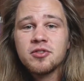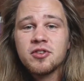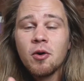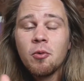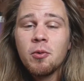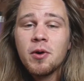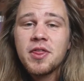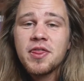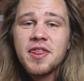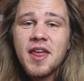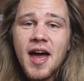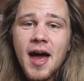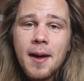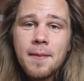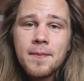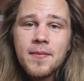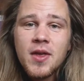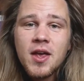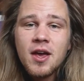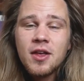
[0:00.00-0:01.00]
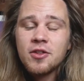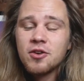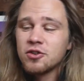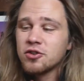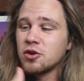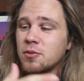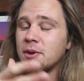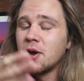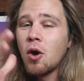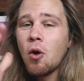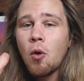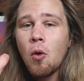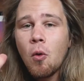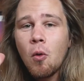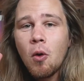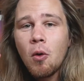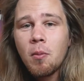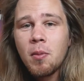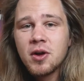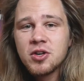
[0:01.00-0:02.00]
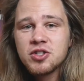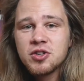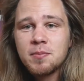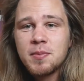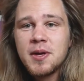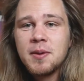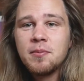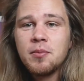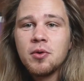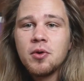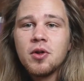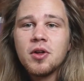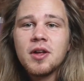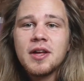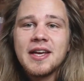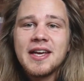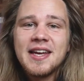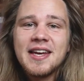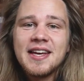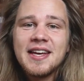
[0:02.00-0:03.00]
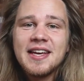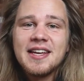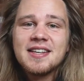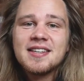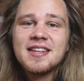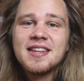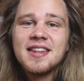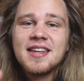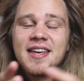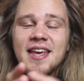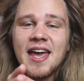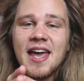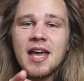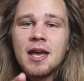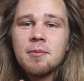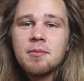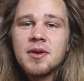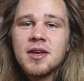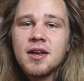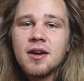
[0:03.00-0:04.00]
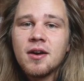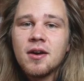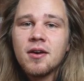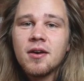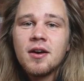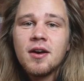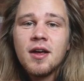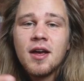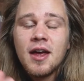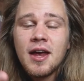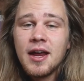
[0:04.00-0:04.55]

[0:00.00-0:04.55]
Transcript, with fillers: So with that, there's going to be a whole bunch of people getting into the game here,